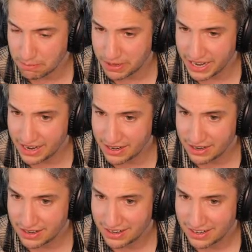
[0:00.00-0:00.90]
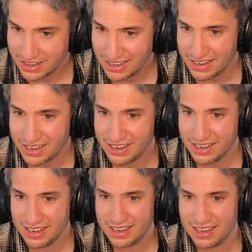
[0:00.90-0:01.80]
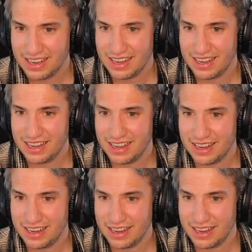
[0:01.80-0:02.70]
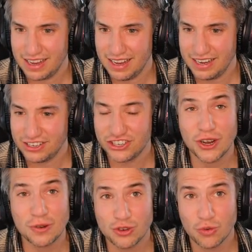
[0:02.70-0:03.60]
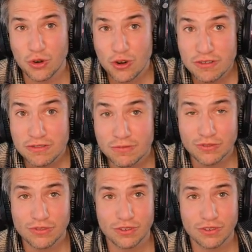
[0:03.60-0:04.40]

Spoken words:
plan, uh, it shows the room,